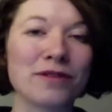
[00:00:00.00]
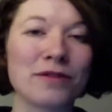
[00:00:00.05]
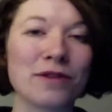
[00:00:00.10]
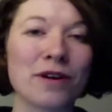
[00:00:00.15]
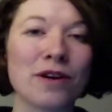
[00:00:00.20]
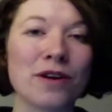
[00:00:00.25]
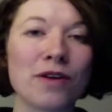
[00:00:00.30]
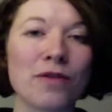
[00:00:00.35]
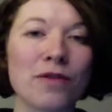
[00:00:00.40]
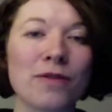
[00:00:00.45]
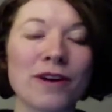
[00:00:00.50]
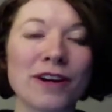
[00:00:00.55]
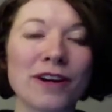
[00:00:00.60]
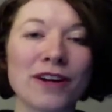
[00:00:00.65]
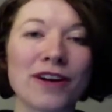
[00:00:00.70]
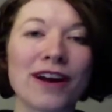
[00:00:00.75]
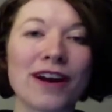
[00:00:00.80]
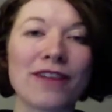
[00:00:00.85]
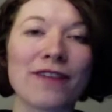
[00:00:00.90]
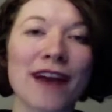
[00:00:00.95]
where you
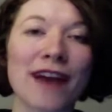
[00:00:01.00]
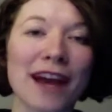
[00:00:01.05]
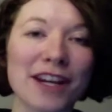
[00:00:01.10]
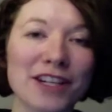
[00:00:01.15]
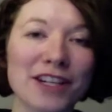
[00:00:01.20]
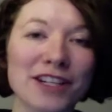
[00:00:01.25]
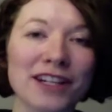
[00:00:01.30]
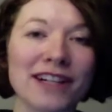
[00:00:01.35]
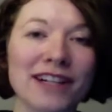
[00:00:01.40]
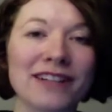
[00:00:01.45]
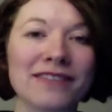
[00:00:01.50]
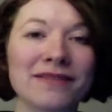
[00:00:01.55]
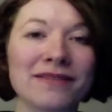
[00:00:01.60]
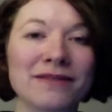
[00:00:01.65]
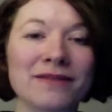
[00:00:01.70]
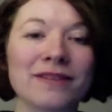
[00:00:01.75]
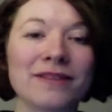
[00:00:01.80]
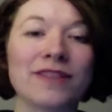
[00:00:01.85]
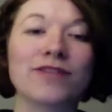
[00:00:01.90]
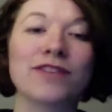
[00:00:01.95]
have Agile
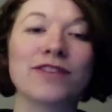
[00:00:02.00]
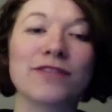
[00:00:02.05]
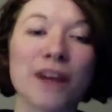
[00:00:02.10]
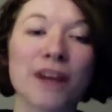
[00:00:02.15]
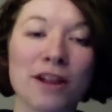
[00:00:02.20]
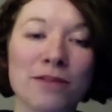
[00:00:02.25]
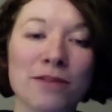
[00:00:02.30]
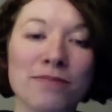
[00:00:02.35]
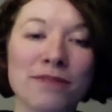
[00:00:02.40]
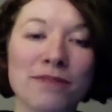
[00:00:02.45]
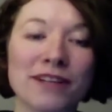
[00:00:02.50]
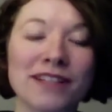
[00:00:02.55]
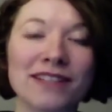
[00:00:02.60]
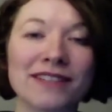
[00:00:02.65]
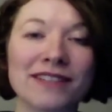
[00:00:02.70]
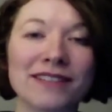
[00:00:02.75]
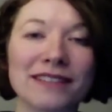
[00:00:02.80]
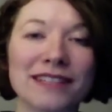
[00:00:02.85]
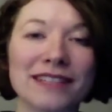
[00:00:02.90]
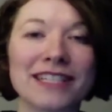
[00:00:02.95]
with development,
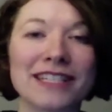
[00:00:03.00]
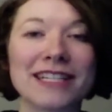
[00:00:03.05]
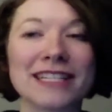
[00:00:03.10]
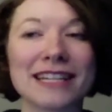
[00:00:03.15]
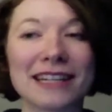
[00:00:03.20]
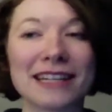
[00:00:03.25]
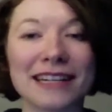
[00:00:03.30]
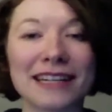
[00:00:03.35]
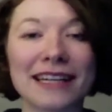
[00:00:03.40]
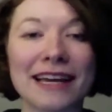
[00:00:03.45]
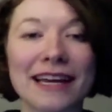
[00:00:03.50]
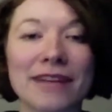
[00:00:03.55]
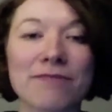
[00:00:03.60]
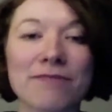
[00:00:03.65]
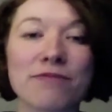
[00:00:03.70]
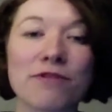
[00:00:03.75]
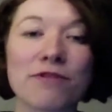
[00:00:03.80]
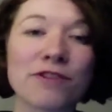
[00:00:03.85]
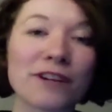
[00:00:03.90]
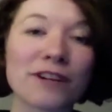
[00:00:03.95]
there's design, and
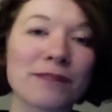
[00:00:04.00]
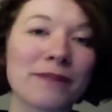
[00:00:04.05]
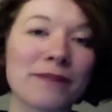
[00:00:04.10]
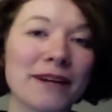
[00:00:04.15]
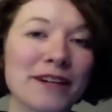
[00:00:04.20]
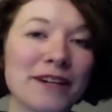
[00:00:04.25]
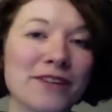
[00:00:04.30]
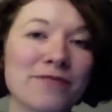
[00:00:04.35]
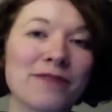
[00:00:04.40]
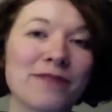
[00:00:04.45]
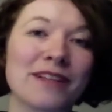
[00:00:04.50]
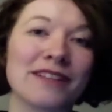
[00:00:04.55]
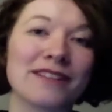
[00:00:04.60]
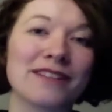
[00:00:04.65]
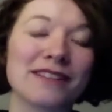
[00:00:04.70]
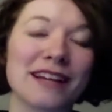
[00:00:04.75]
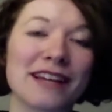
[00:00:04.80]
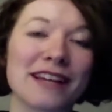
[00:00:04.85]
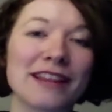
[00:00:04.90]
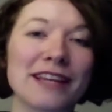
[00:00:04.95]
product management,
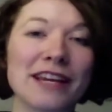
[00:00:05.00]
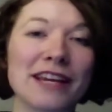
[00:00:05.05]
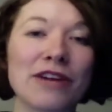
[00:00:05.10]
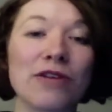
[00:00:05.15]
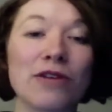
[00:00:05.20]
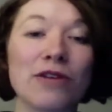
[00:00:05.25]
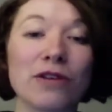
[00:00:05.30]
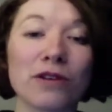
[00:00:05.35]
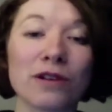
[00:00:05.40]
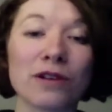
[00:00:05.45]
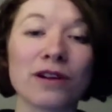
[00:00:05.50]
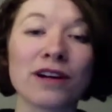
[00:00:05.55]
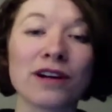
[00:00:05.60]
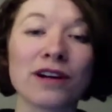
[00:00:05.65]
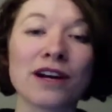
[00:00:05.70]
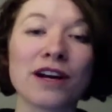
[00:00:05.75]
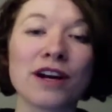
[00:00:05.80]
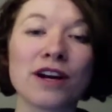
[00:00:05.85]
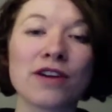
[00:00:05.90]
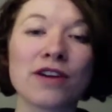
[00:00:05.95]
and they all
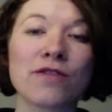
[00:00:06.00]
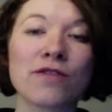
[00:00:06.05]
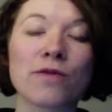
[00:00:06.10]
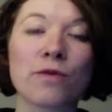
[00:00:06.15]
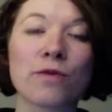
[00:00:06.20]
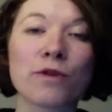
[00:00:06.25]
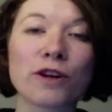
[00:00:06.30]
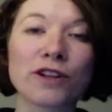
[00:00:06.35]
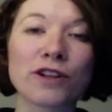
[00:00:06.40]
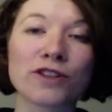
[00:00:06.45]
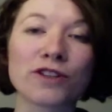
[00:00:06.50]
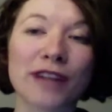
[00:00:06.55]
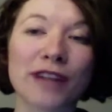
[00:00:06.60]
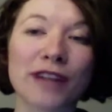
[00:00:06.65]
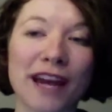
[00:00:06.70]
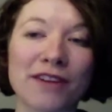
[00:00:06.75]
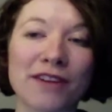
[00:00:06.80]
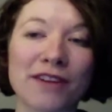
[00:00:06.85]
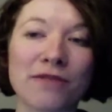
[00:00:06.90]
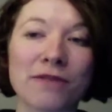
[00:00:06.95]
work
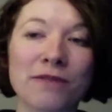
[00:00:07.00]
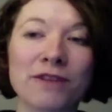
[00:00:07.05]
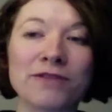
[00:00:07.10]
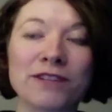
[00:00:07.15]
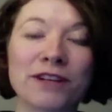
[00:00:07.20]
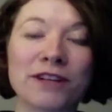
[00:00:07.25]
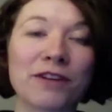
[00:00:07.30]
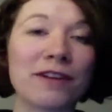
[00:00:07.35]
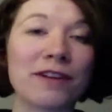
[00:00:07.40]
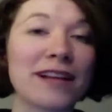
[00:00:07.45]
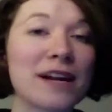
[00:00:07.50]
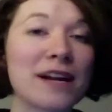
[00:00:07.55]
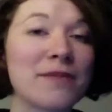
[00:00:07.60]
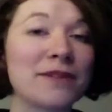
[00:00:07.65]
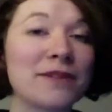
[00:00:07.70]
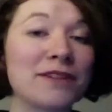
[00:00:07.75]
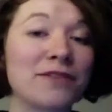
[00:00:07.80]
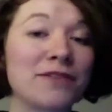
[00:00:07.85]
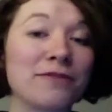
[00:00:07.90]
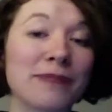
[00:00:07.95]
together with that
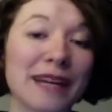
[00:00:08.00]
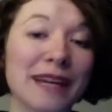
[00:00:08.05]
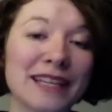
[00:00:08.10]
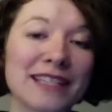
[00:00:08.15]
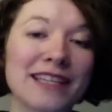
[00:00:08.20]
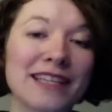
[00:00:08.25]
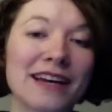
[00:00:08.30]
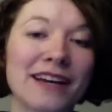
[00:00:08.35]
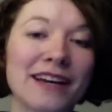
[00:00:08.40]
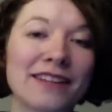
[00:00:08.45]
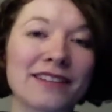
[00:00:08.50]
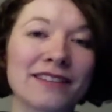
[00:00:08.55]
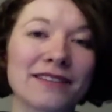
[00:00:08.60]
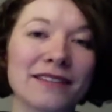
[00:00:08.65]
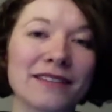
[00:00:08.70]
collaborative mindset.